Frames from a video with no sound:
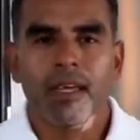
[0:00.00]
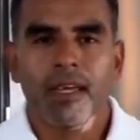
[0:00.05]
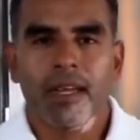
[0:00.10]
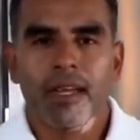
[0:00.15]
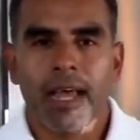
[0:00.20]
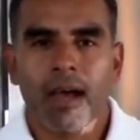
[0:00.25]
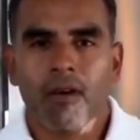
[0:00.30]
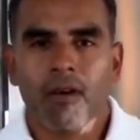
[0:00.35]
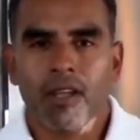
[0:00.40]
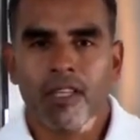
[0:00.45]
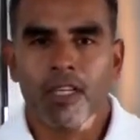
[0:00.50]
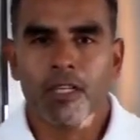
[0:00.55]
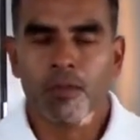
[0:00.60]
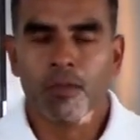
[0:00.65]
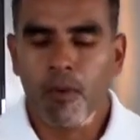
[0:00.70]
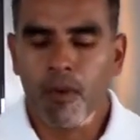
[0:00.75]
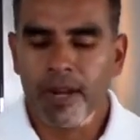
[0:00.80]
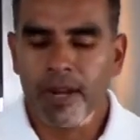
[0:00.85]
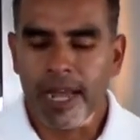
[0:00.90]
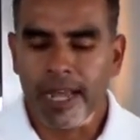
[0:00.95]
Now, at this
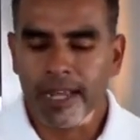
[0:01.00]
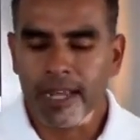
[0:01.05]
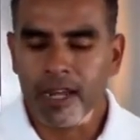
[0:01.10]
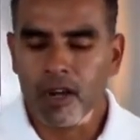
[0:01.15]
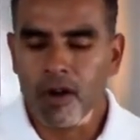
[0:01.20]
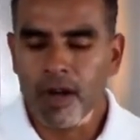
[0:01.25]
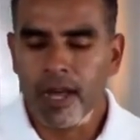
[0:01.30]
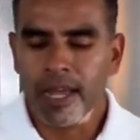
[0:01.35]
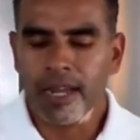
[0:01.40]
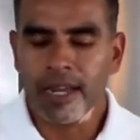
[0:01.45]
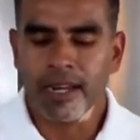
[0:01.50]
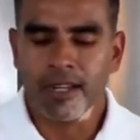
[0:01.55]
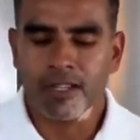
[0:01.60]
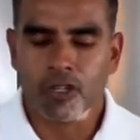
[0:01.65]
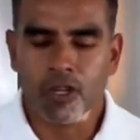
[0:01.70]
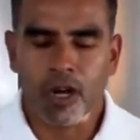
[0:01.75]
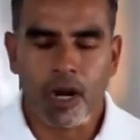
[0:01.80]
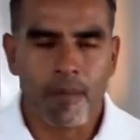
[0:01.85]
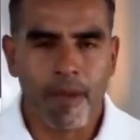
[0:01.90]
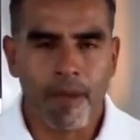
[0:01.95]
point, I can go ahead and
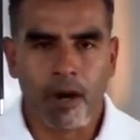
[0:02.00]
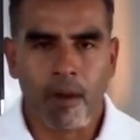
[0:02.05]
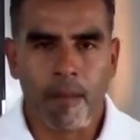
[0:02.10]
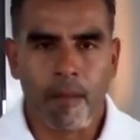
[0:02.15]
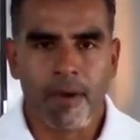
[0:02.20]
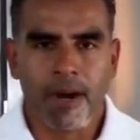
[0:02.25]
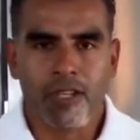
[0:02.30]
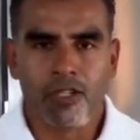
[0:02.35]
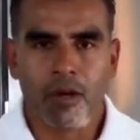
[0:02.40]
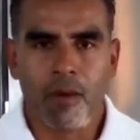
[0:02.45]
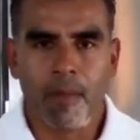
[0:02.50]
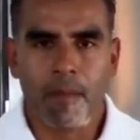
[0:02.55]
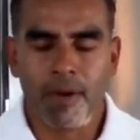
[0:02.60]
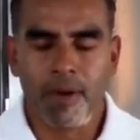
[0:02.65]
start my compressor,